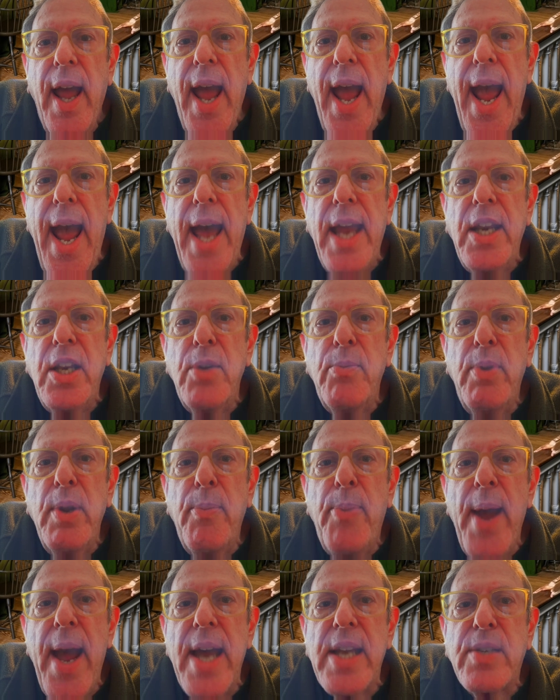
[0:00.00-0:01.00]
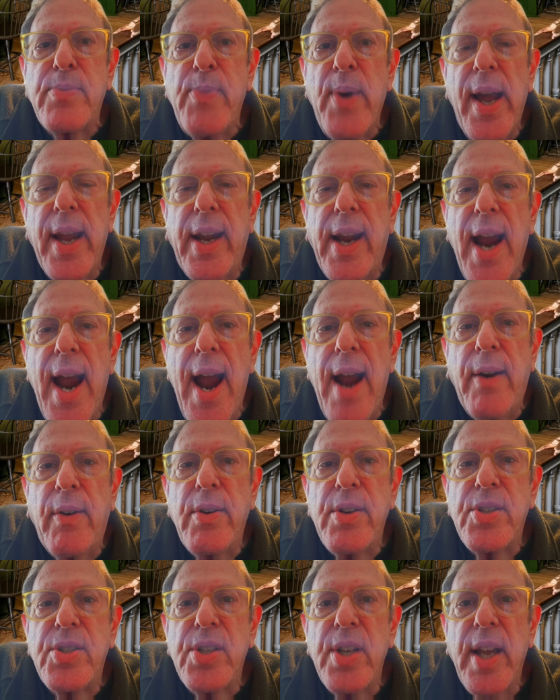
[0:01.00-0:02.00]
had to be passed by
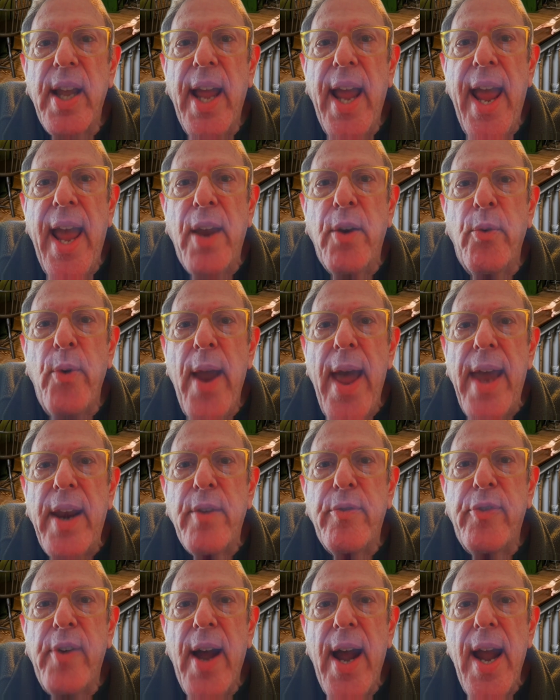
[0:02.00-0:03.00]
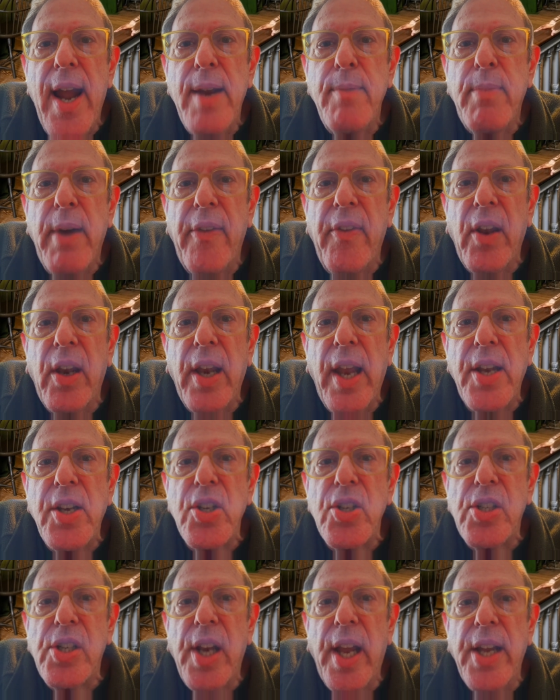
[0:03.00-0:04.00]
Congress and ratified by the
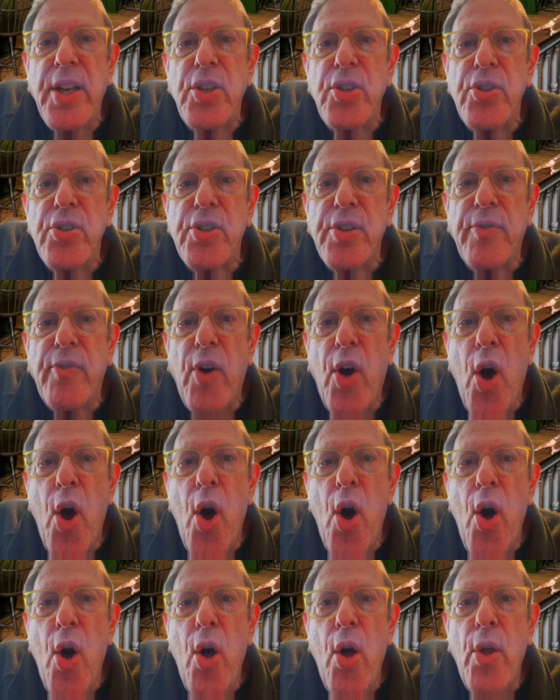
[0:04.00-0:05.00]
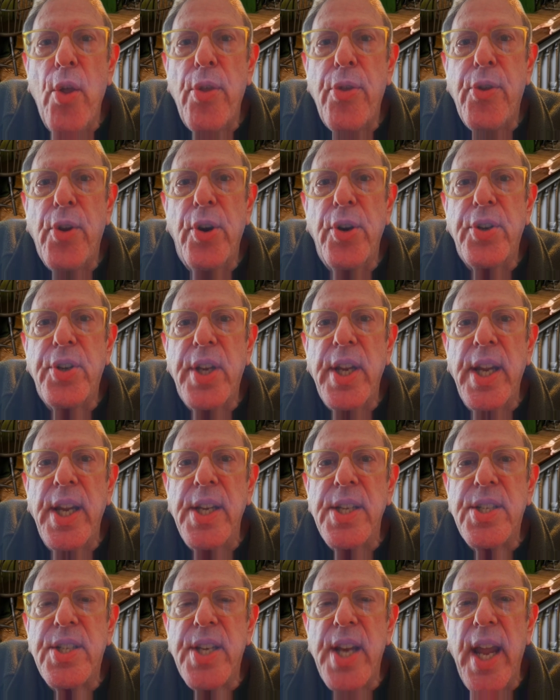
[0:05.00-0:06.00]
legislatures of all
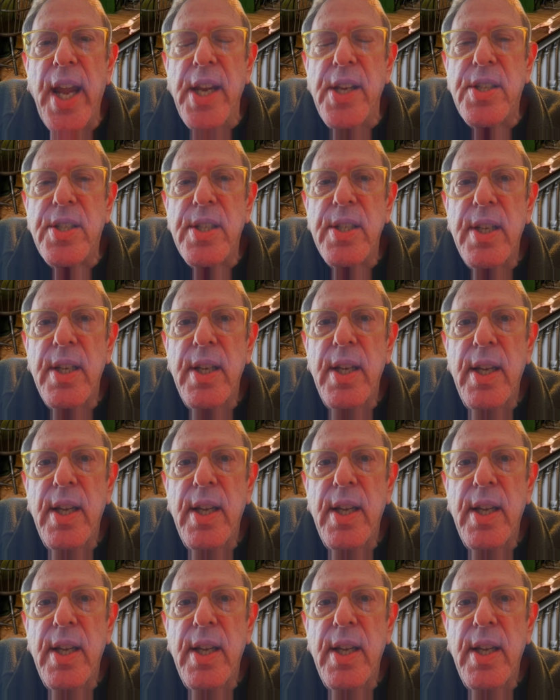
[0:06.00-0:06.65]
13 states,